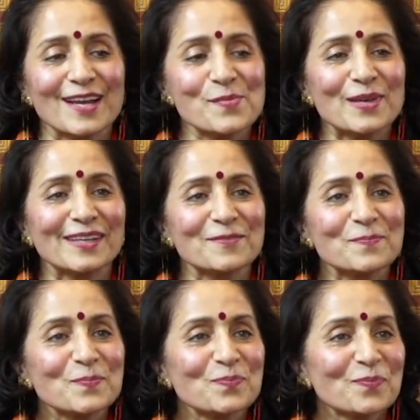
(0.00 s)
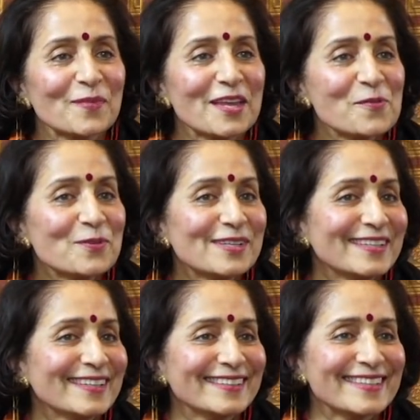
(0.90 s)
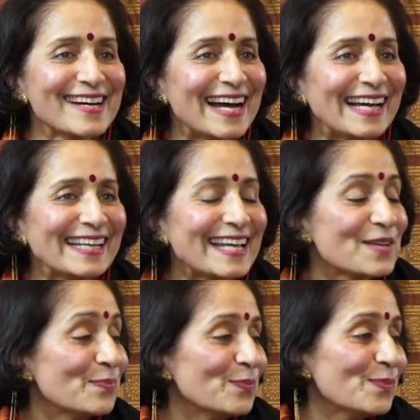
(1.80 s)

I mean, even like